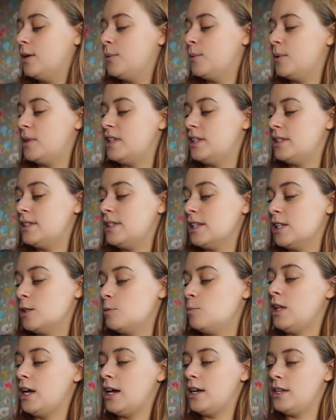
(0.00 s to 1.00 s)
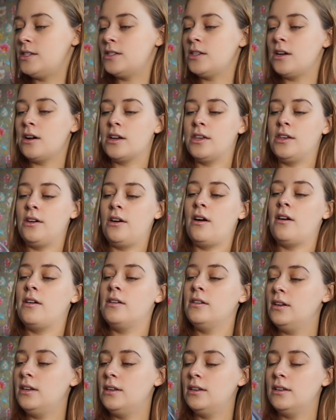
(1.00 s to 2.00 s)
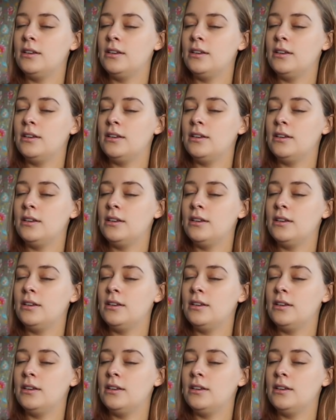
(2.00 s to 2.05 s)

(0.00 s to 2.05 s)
with the 6-ply sock yarn.